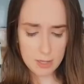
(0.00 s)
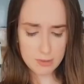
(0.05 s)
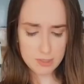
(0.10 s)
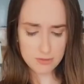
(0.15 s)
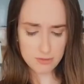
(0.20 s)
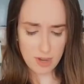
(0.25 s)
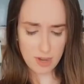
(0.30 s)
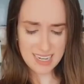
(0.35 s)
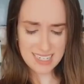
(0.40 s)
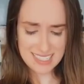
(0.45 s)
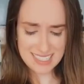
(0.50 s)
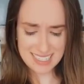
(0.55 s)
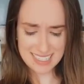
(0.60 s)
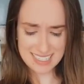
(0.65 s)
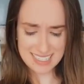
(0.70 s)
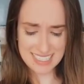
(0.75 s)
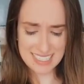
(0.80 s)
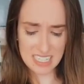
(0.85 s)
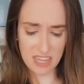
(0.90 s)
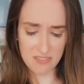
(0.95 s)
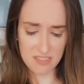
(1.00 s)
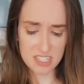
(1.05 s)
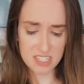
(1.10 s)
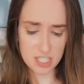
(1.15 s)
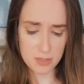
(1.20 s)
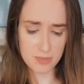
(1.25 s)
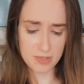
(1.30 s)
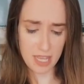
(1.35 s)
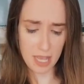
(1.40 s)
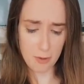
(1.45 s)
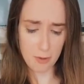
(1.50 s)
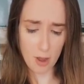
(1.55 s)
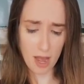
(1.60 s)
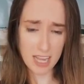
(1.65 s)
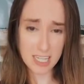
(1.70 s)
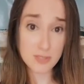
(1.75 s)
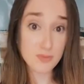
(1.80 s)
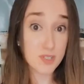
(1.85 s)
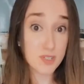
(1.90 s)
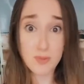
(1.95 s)
He was ranked 67th
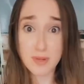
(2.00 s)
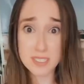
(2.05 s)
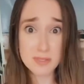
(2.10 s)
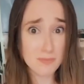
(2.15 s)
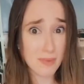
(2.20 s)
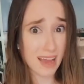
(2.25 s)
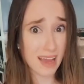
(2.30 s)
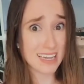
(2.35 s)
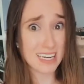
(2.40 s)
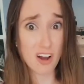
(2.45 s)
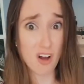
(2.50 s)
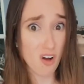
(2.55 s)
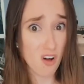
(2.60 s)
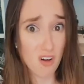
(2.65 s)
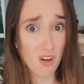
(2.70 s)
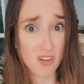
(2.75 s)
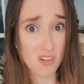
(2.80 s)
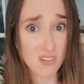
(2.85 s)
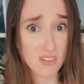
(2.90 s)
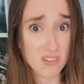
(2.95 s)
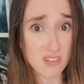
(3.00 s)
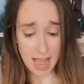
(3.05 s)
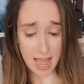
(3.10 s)
GPA-wise, which wasn't bad at all.